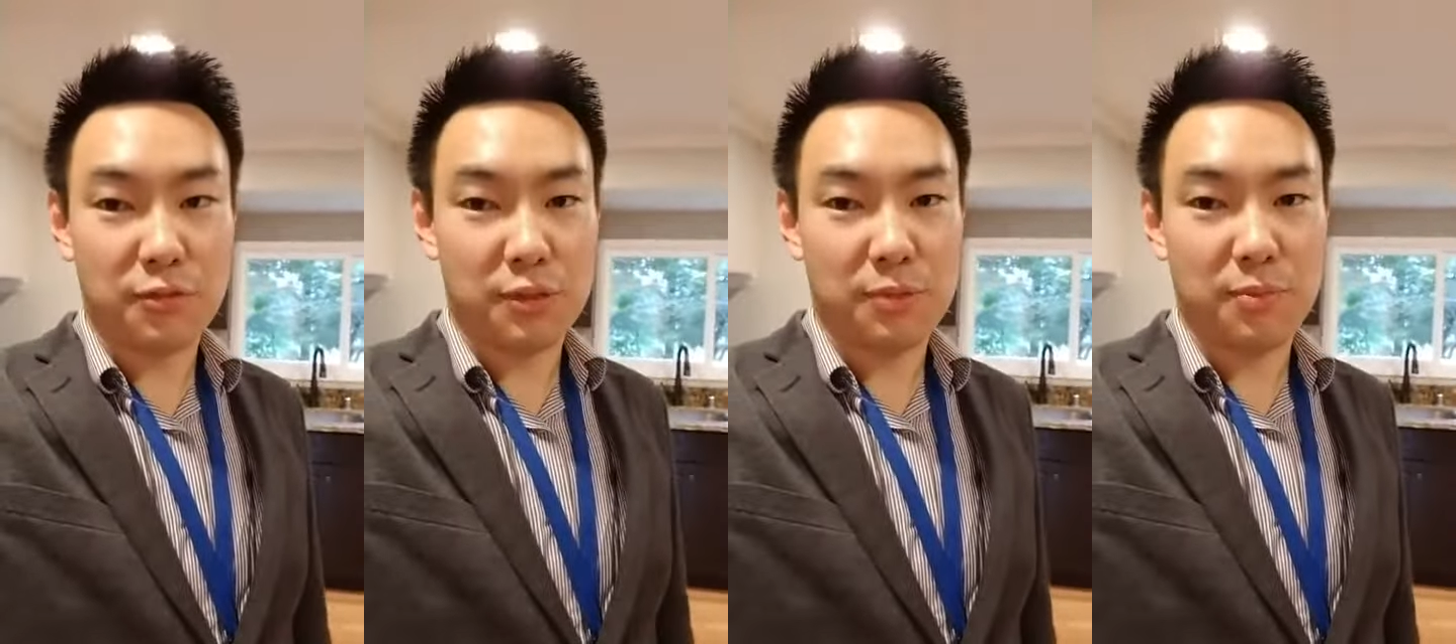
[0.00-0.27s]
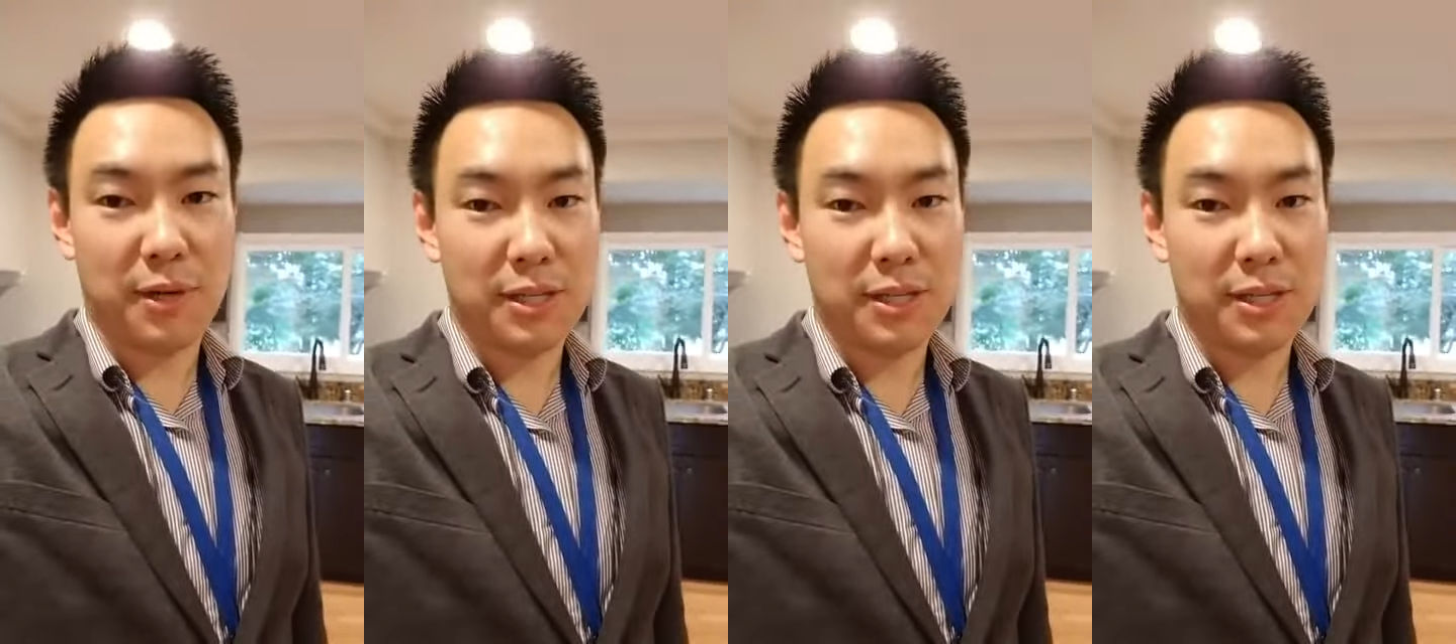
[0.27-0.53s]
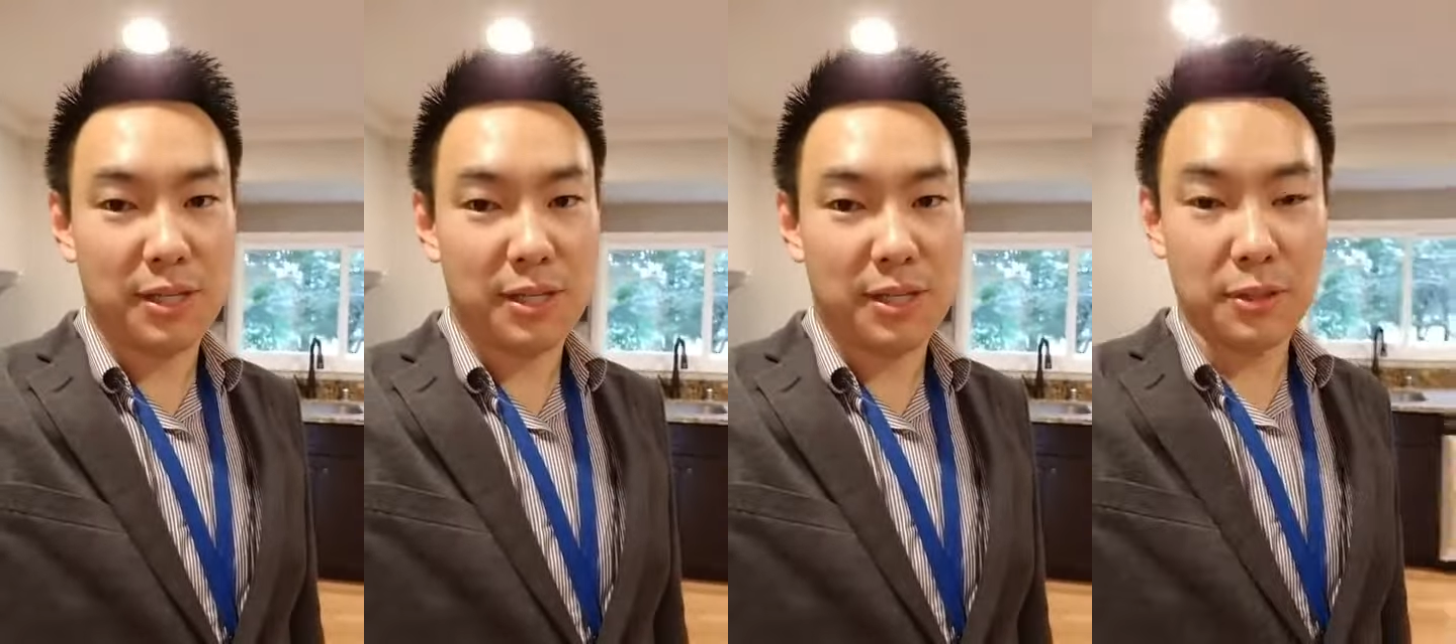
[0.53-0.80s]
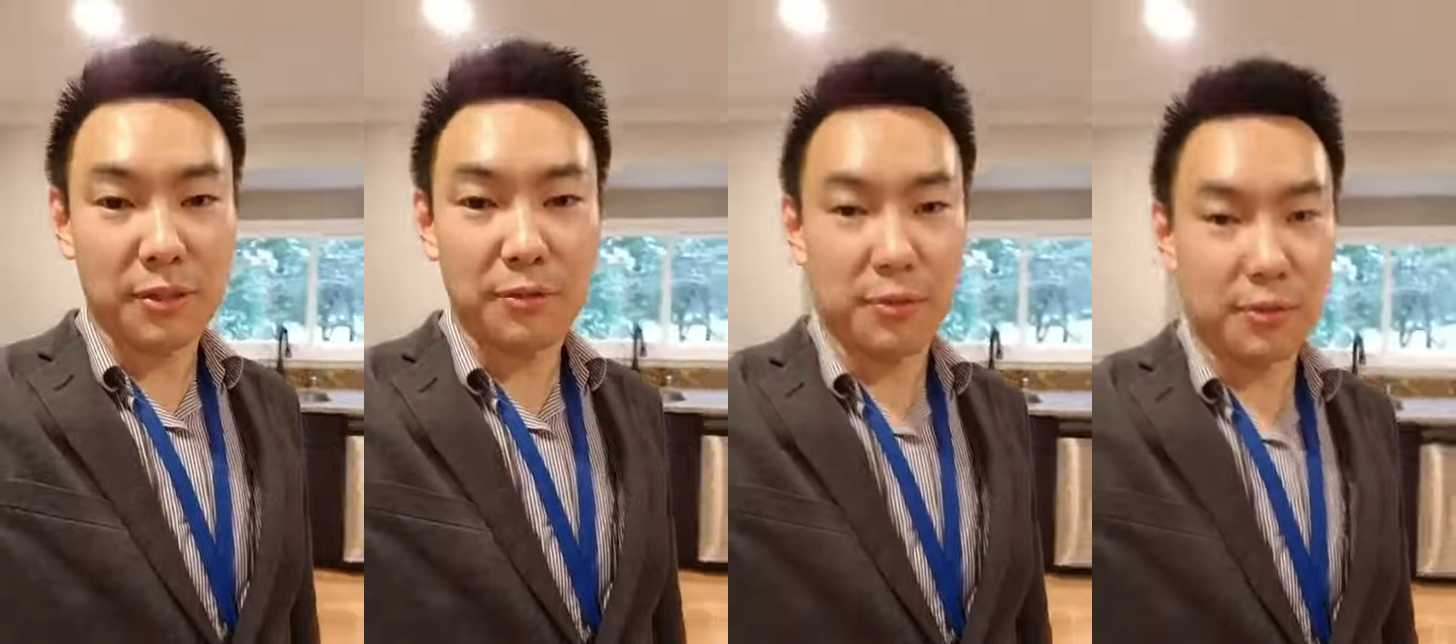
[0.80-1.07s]
response. I
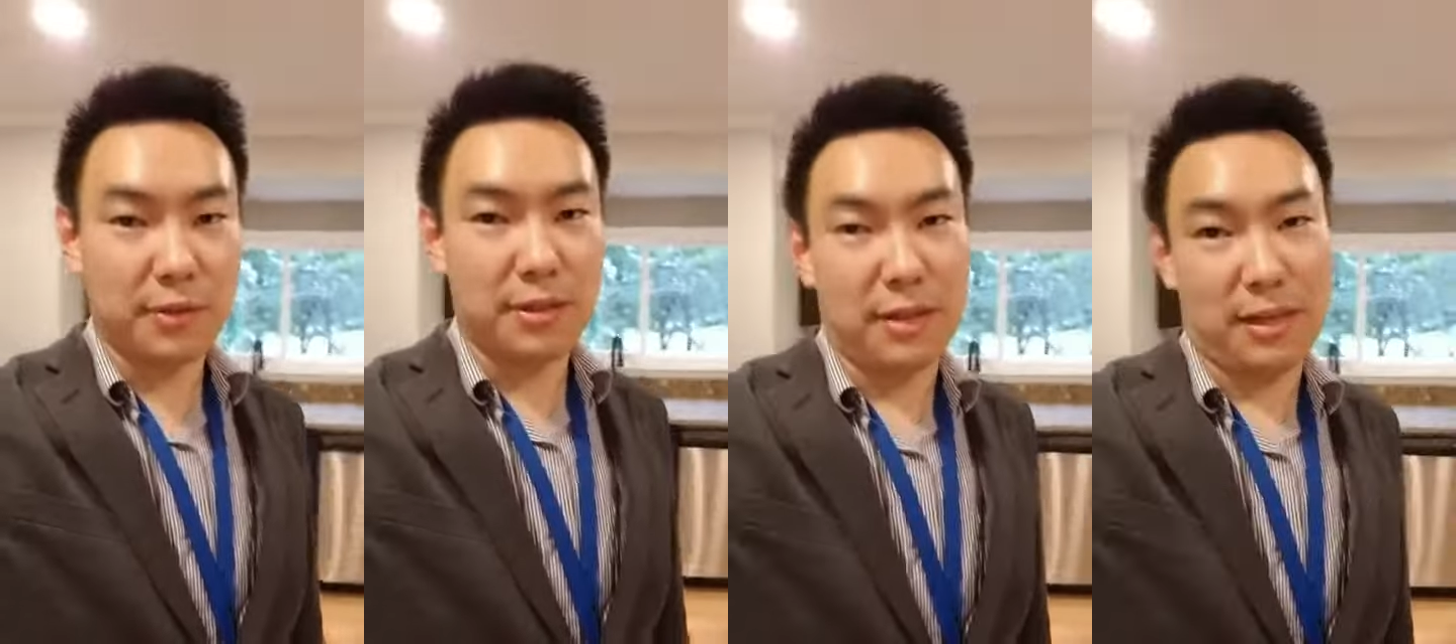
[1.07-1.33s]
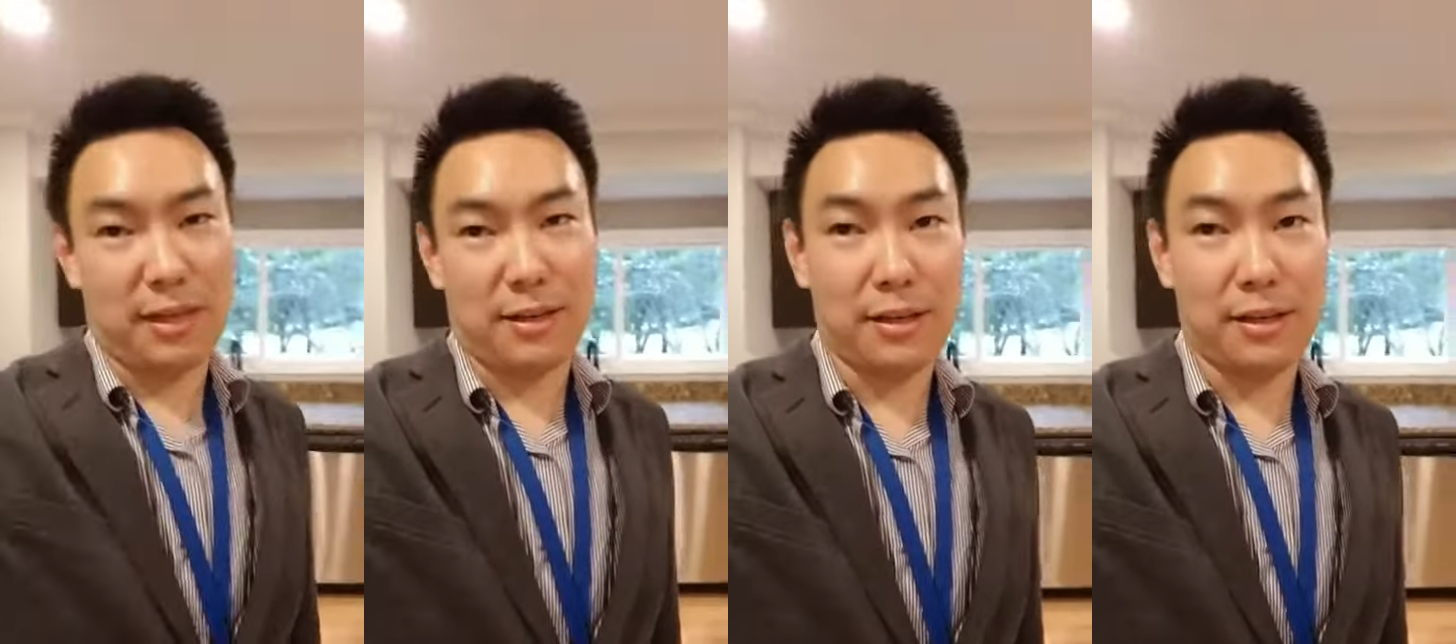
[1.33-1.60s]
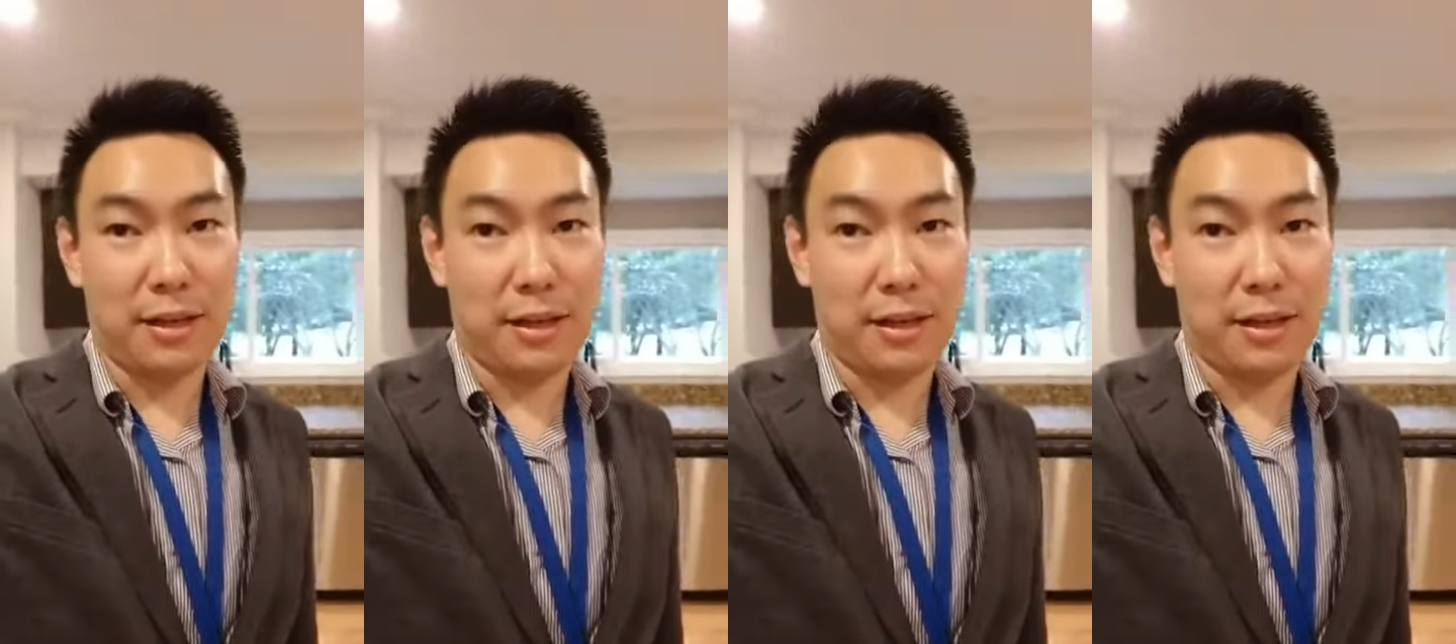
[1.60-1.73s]
believe we're at,